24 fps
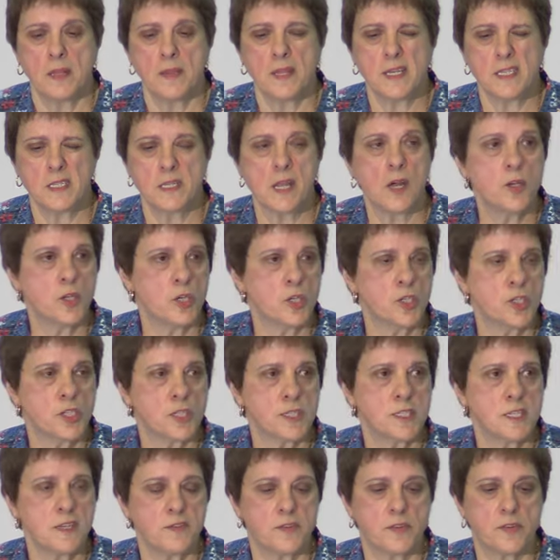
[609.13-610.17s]
there's no
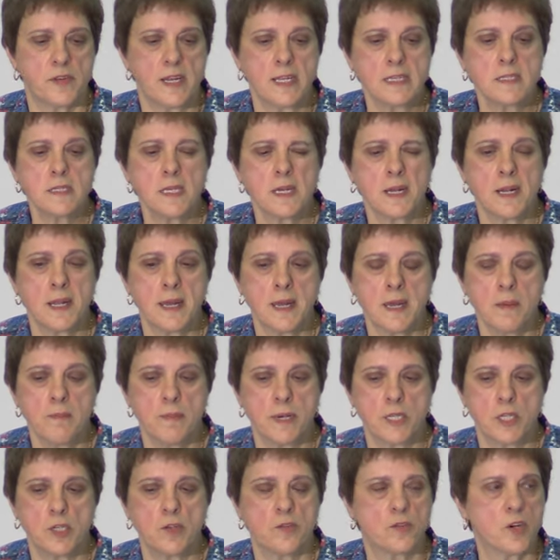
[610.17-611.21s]
urgency forensically,
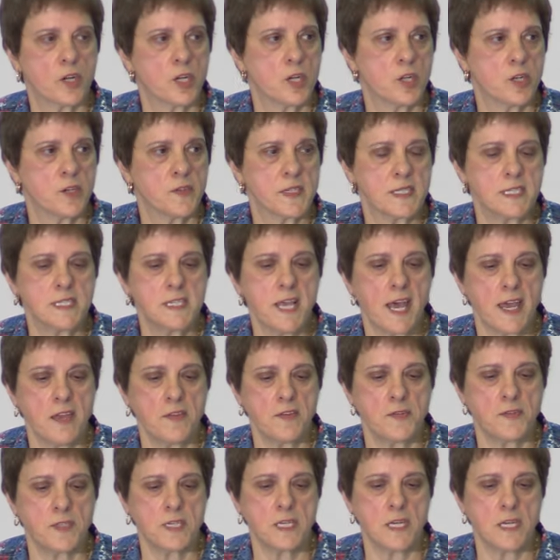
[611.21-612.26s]
but you've got to look at the
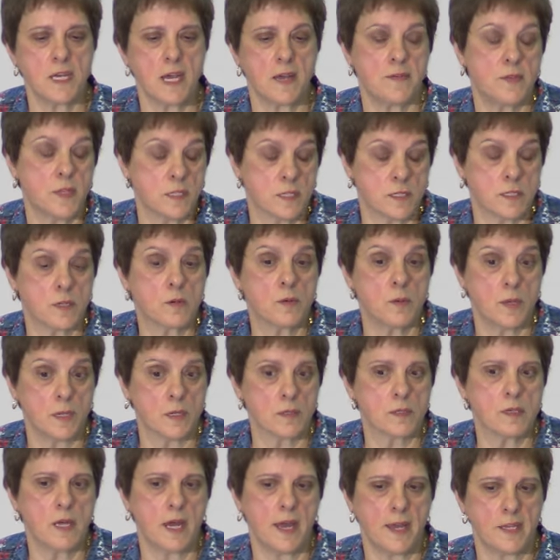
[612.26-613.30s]
safety, and this is a
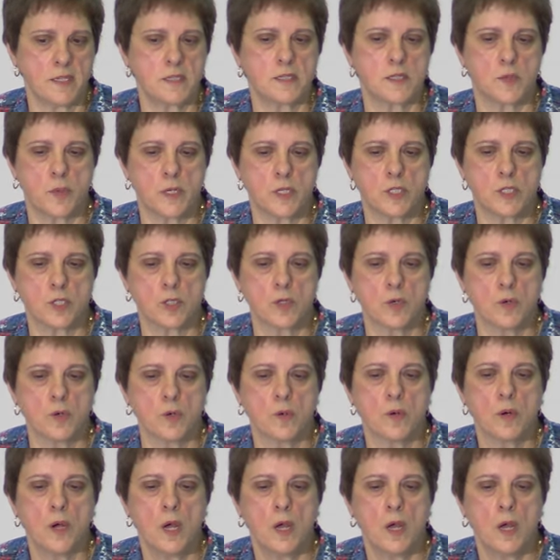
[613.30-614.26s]
real case that we saw.